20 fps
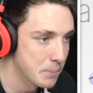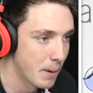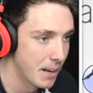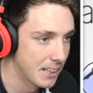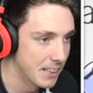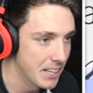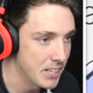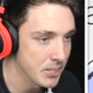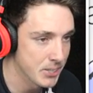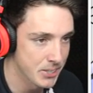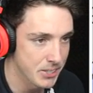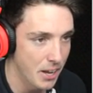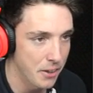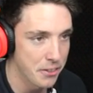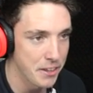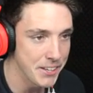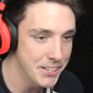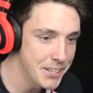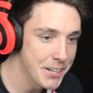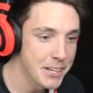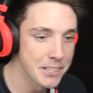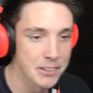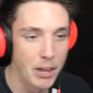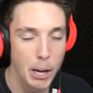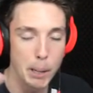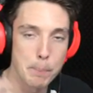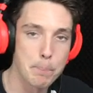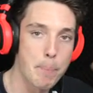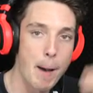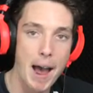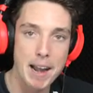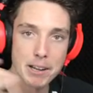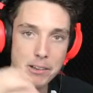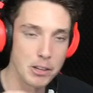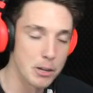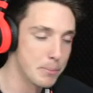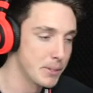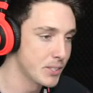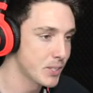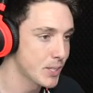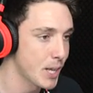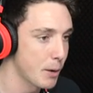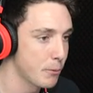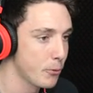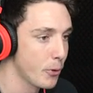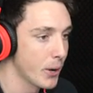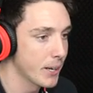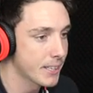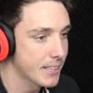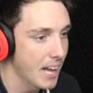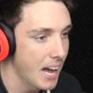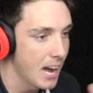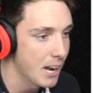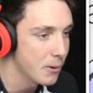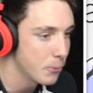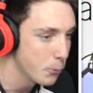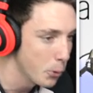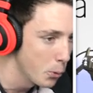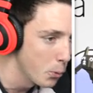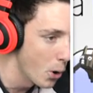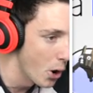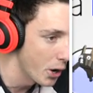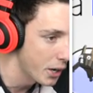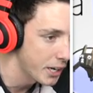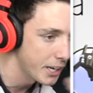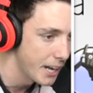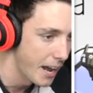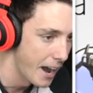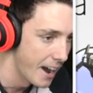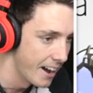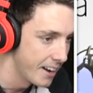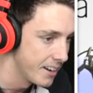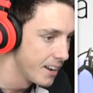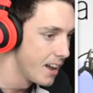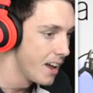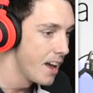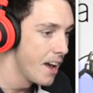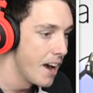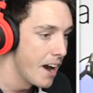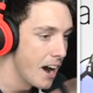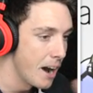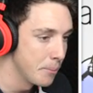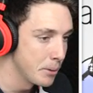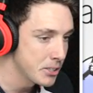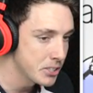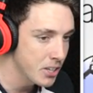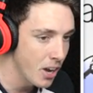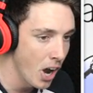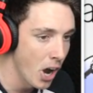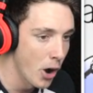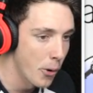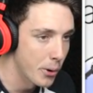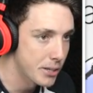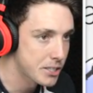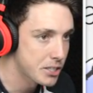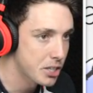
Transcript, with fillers: to my list. I think you can like battle them and stuff like that. We'll work it out. Um, let's go a